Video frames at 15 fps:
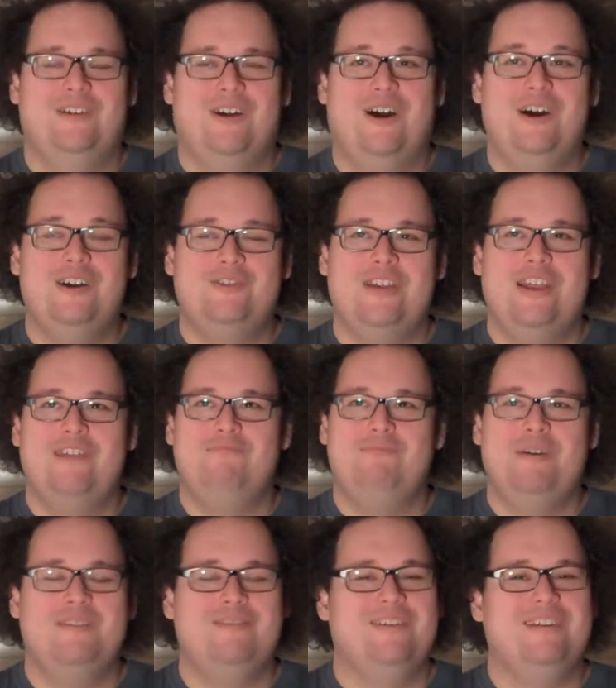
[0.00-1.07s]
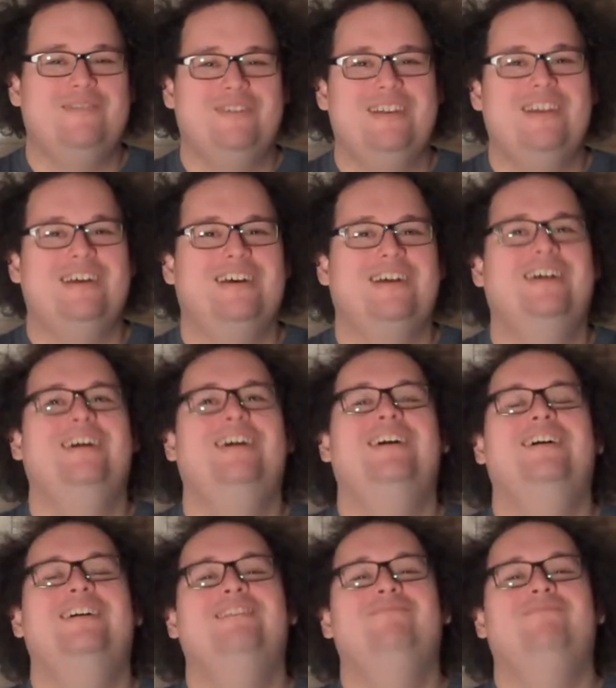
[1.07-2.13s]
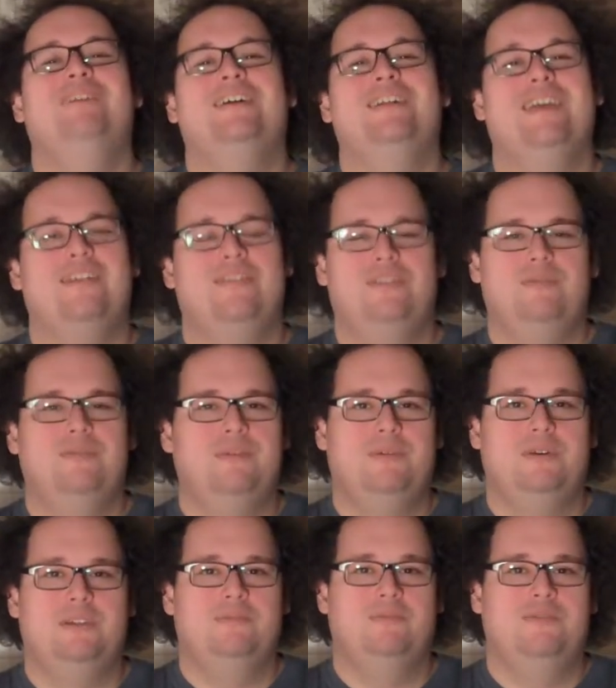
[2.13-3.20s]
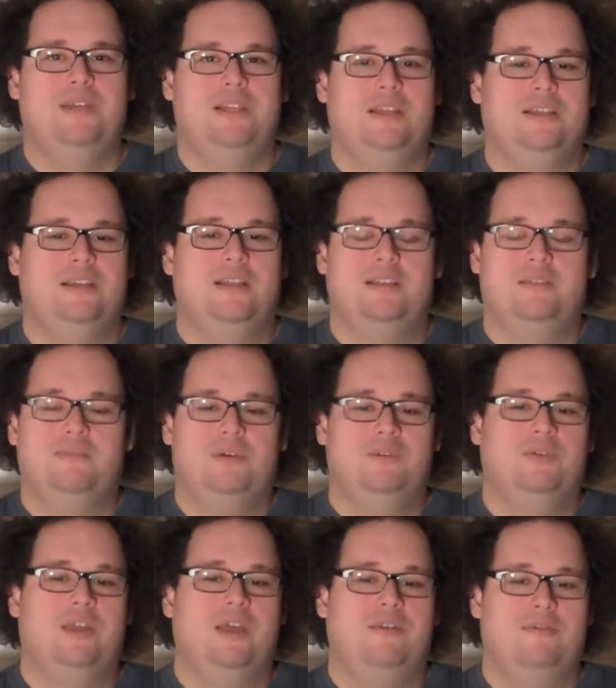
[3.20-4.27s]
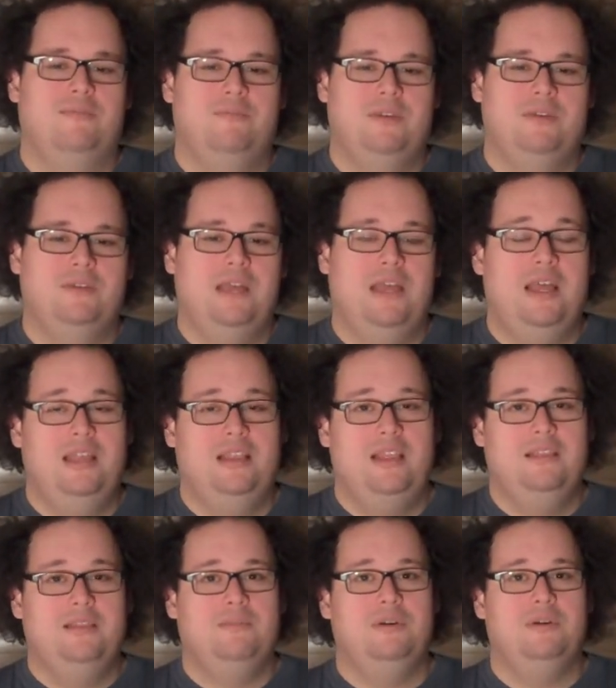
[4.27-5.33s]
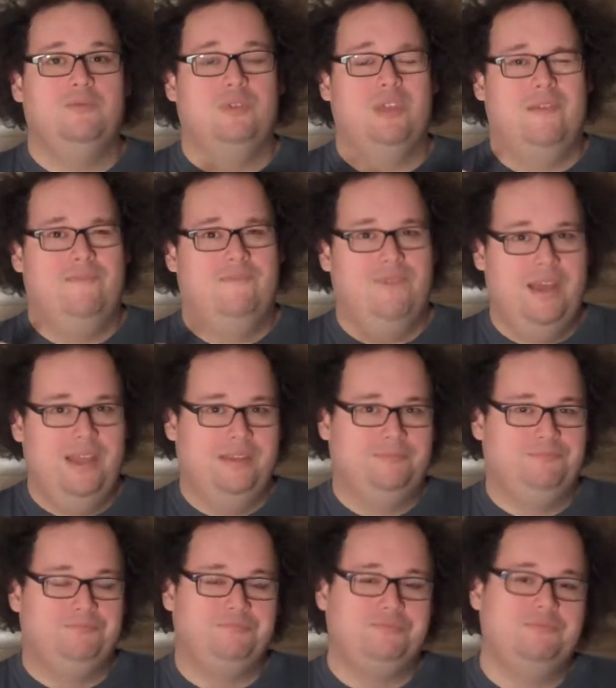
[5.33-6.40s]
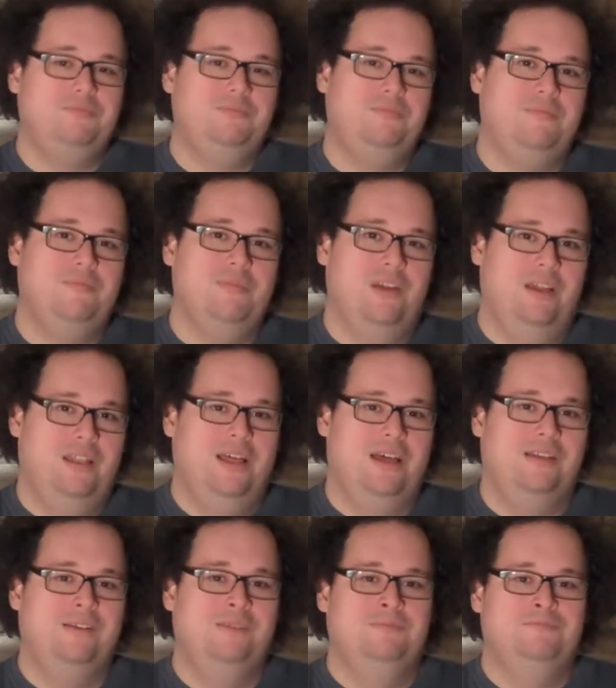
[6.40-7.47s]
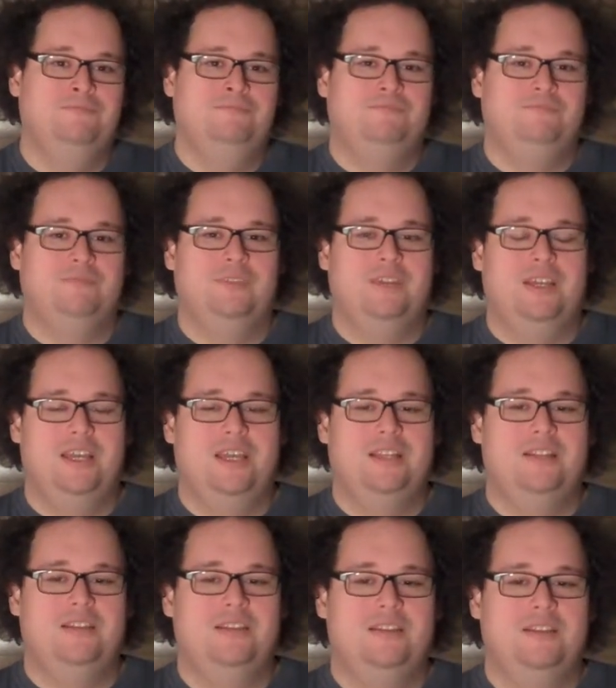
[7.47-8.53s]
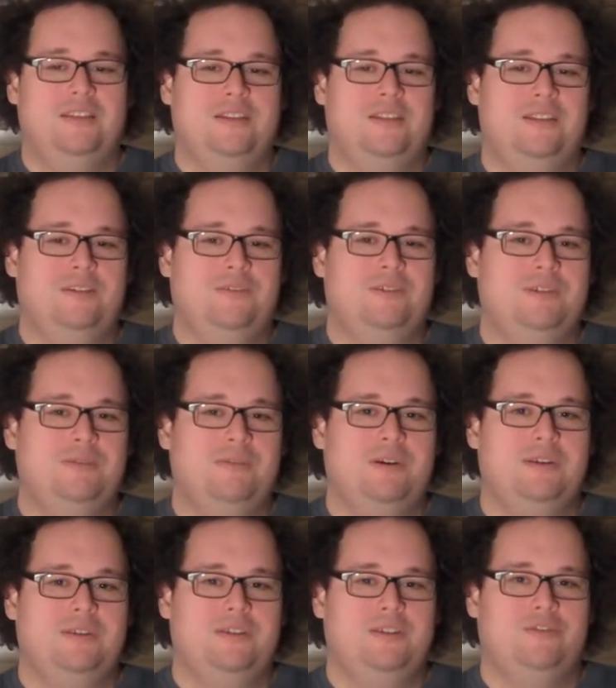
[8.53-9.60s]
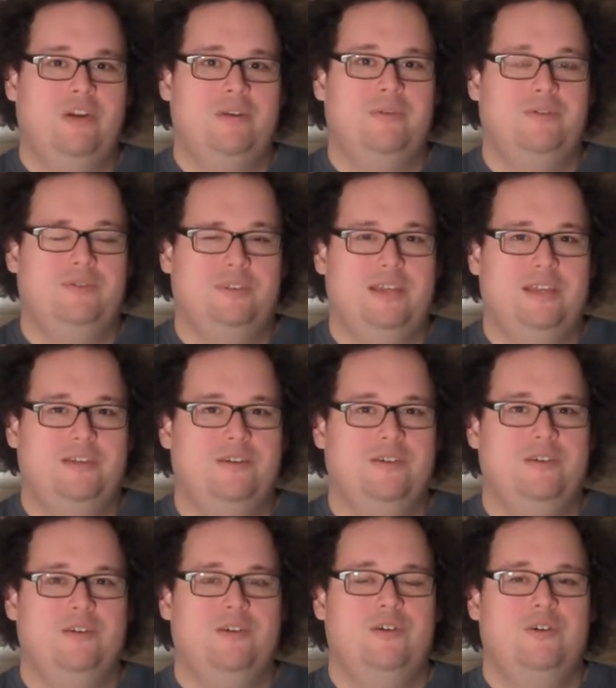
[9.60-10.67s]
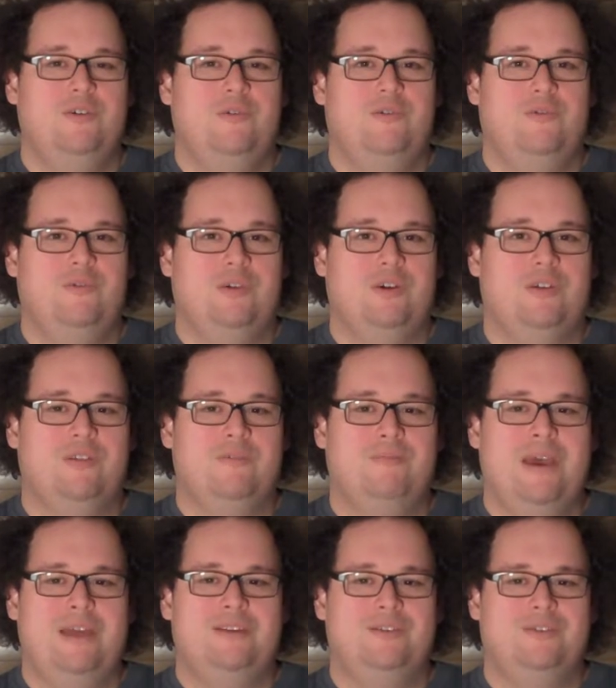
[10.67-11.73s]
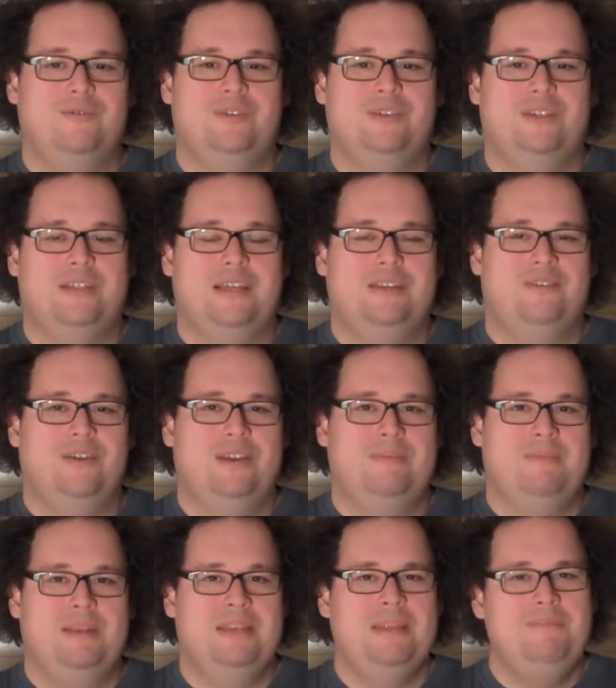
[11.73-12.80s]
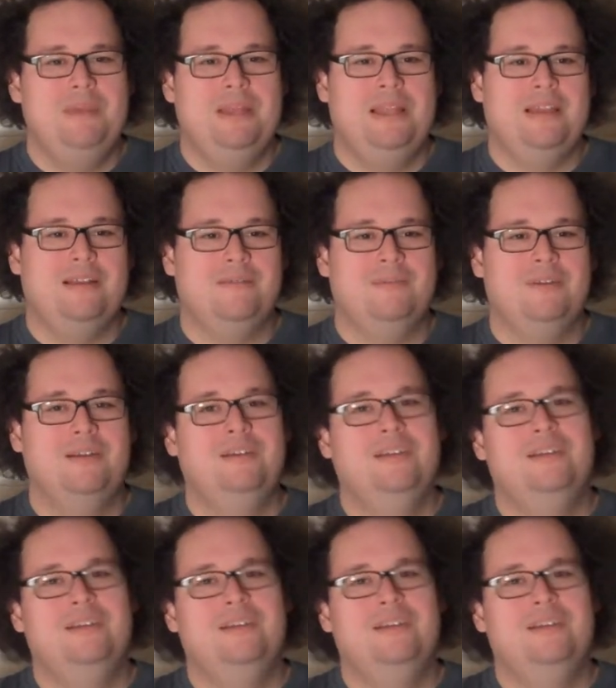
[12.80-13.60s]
Or Audrey Hepburn, whatever, yeah. But yeah, there's so many parts in the movie I liked. I like the part where they have the... I like the parts where they fight a lot. And there were some parts of the drama where, like, where the manager was just, like, trying to manipulate them.